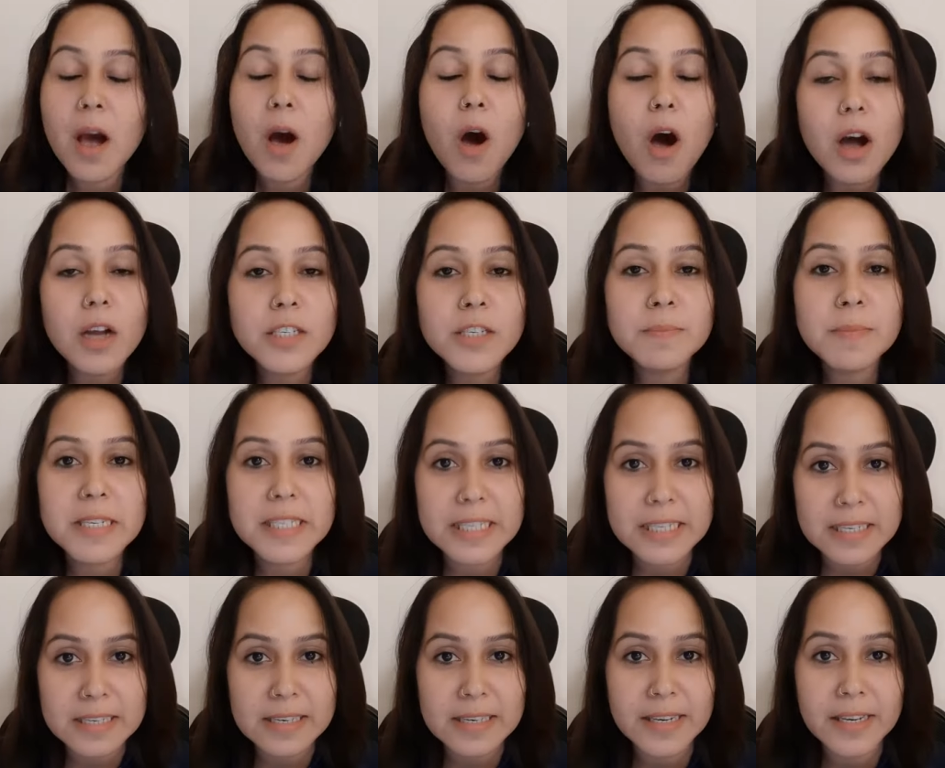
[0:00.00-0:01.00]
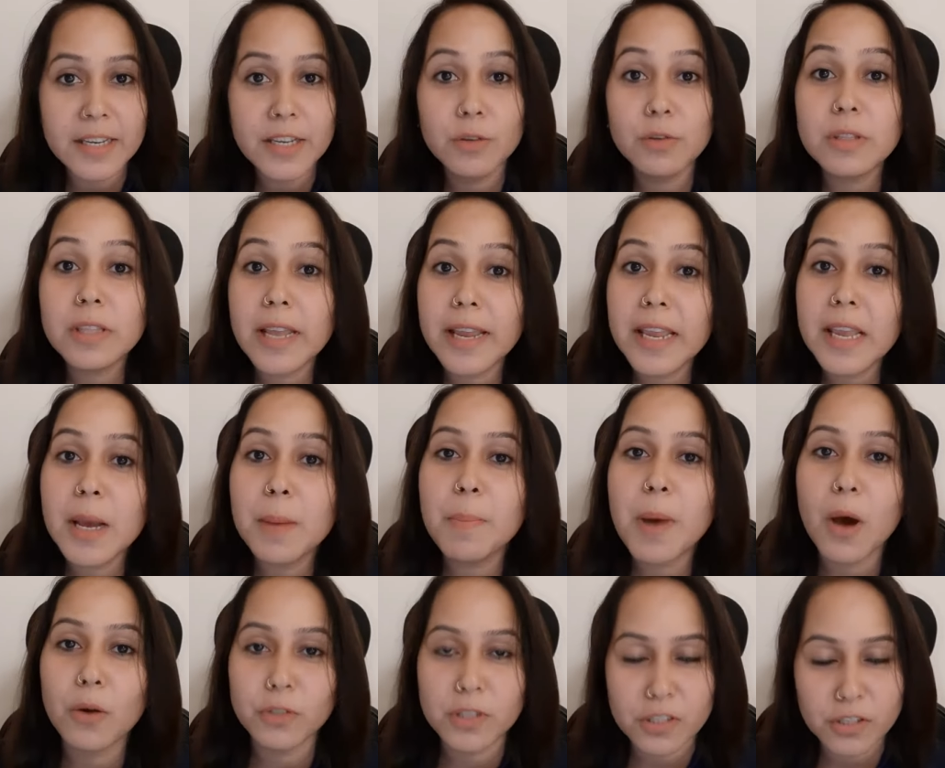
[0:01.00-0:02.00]
automatically you think
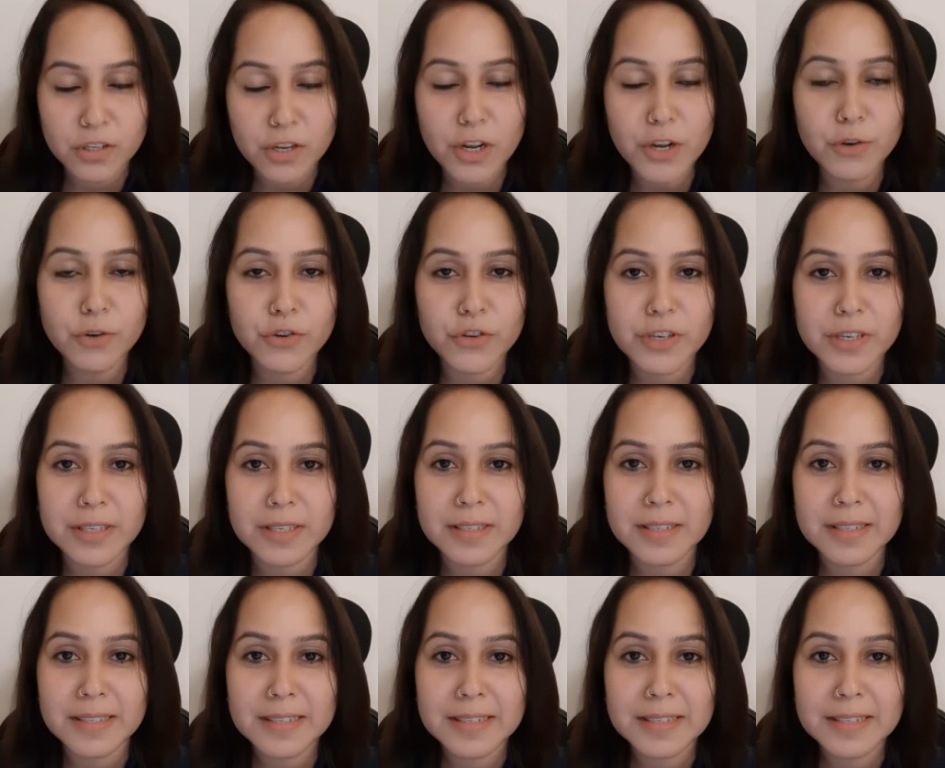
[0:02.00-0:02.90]
about the solution.